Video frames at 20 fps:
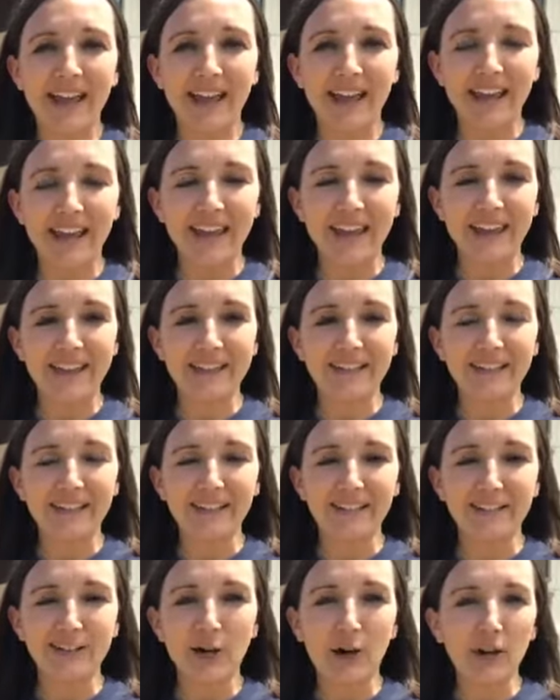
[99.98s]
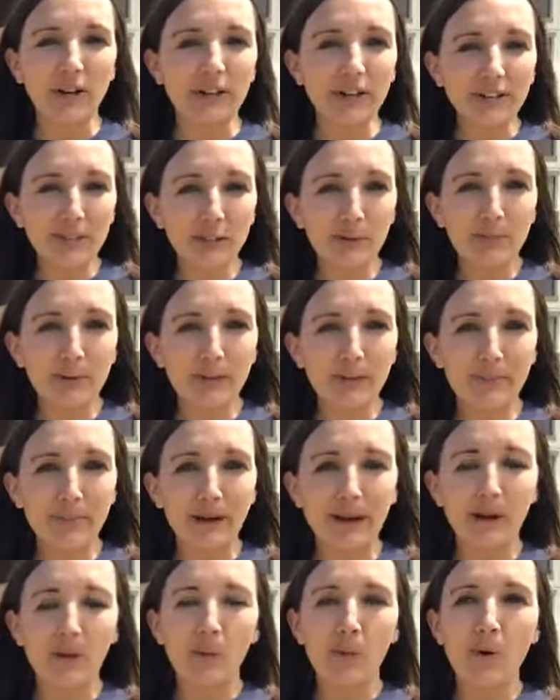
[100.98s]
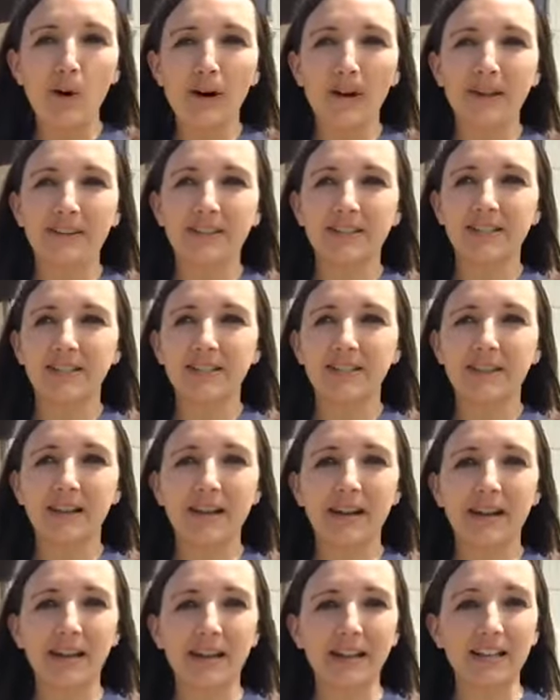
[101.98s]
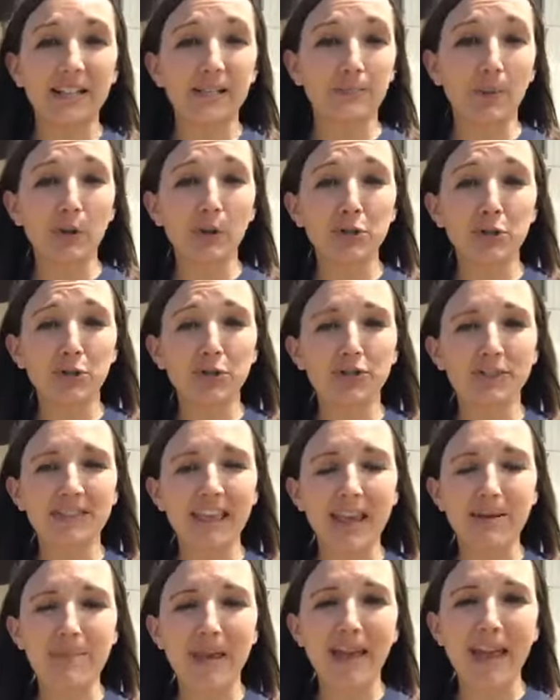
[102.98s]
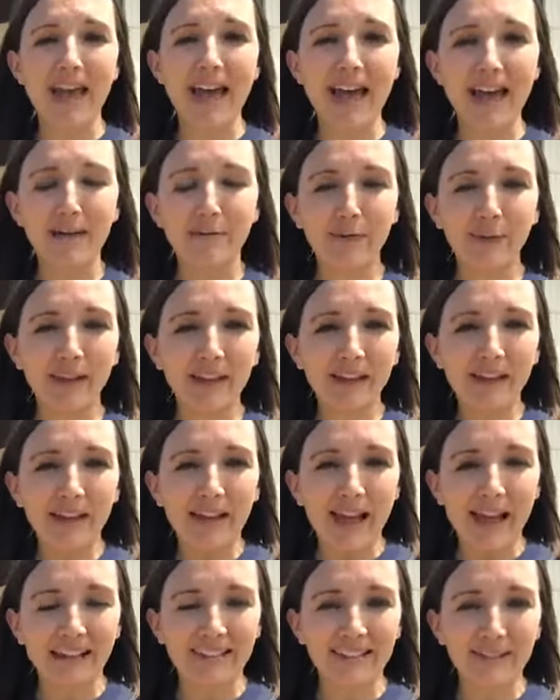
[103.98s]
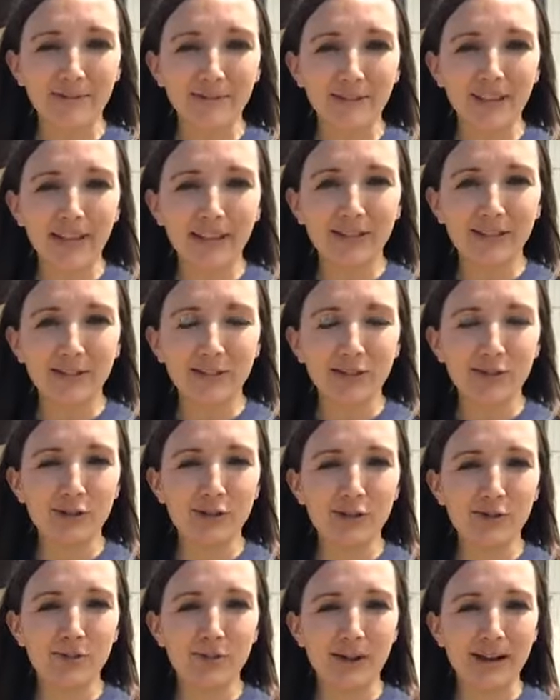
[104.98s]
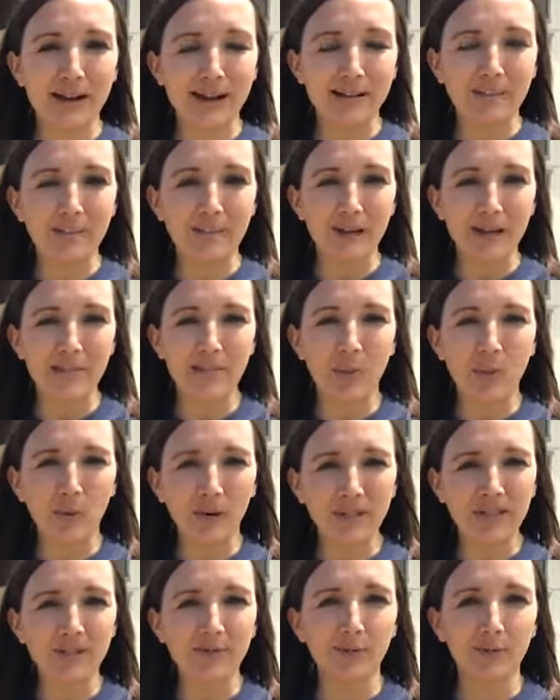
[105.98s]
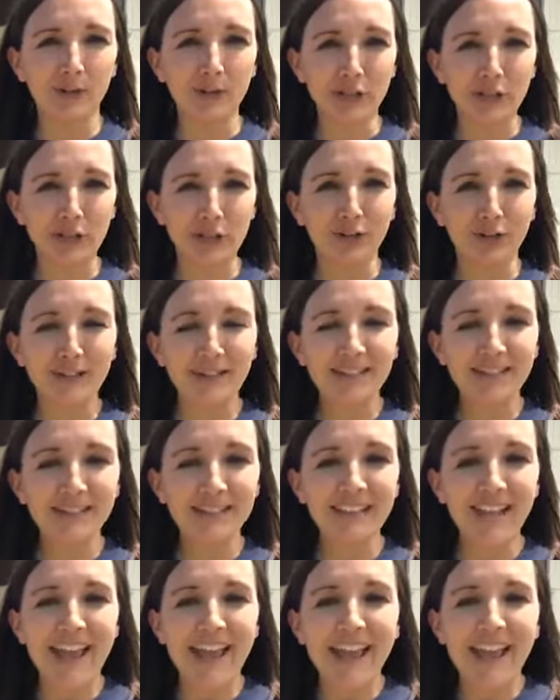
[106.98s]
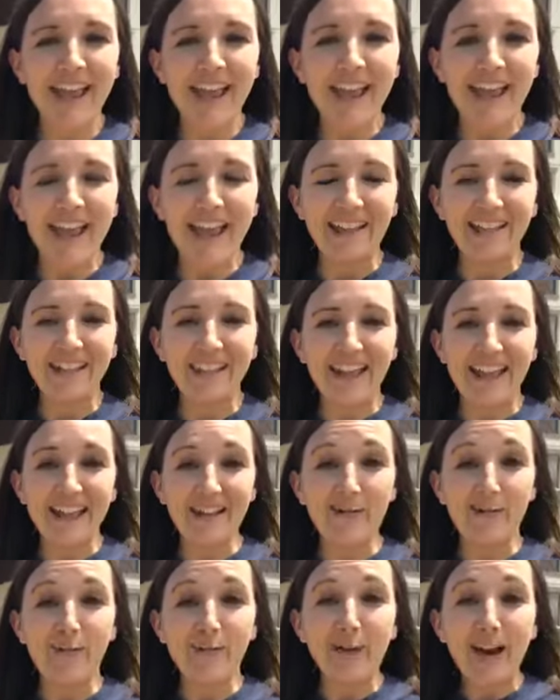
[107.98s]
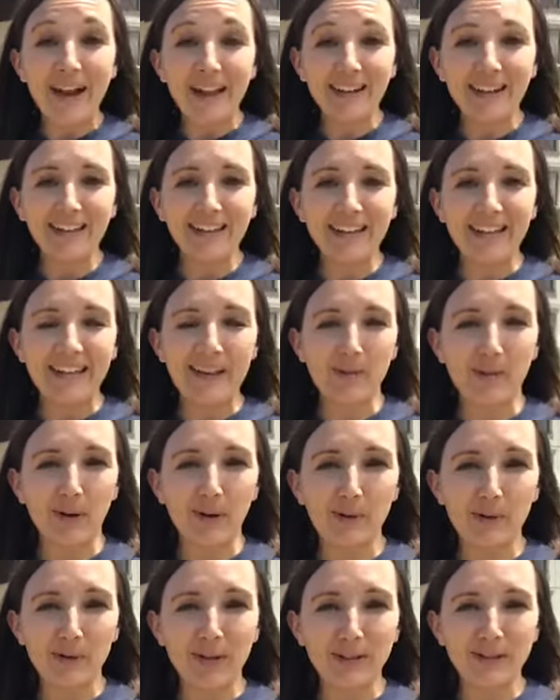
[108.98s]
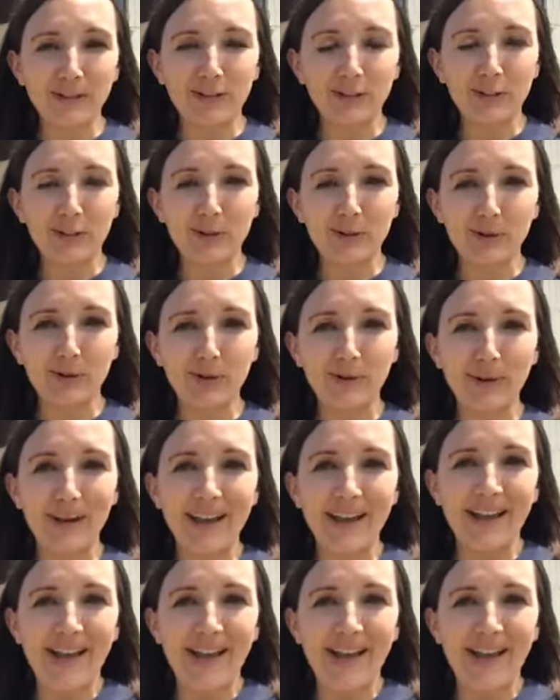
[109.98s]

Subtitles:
and talk a little bit about what exposures they may have as it relates to importance for insurance. And then finally, we're going to